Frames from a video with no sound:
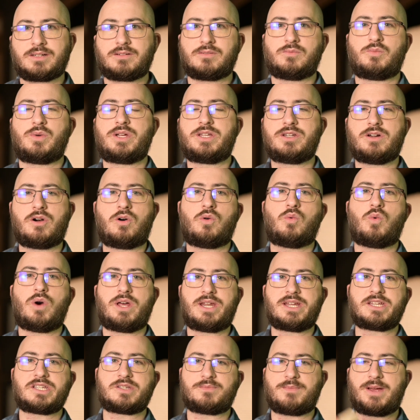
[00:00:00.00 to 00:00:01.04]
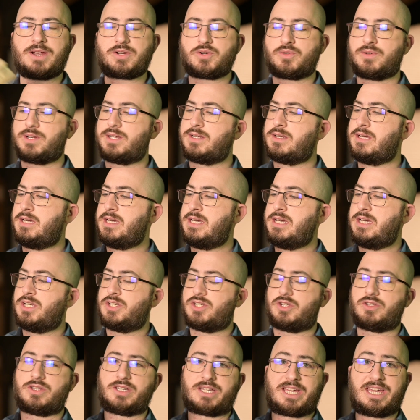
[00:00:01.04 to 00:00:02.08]
We know what it's measuring.
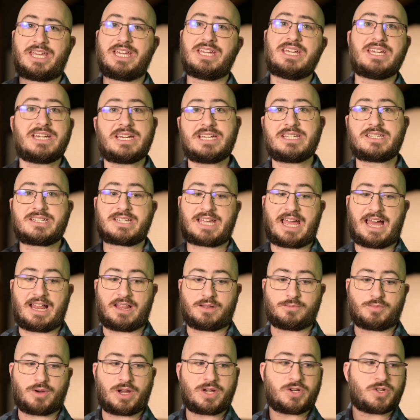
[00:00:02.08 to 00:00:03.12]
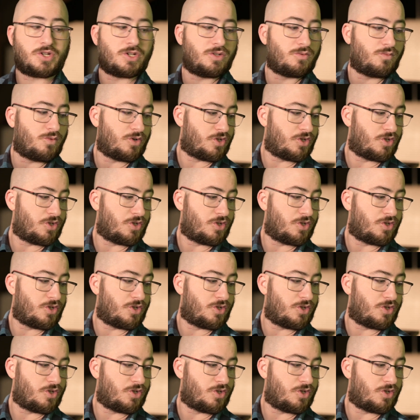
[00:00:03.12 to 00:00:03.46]
So the key is calibration,